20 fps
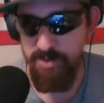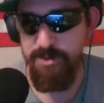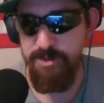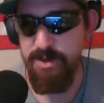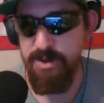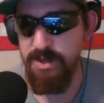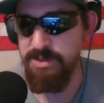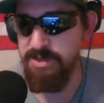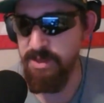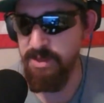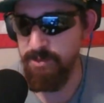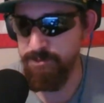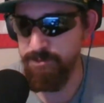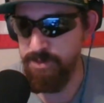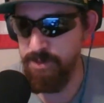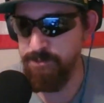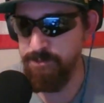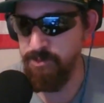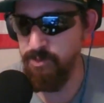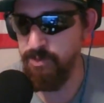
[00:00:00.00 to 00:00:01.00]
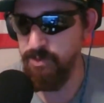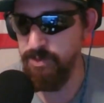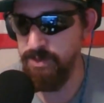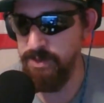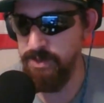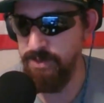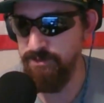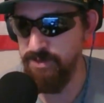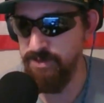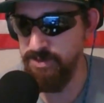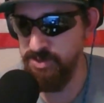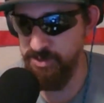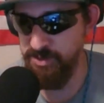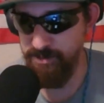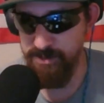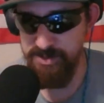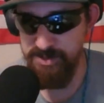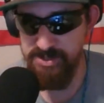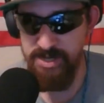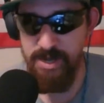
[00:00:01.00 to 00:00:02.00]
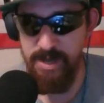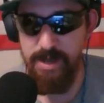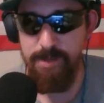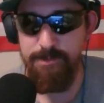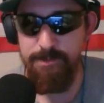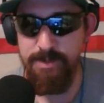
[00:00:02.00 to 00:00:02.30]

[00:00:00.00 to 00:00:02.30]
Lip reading: but I think people give it too much hype.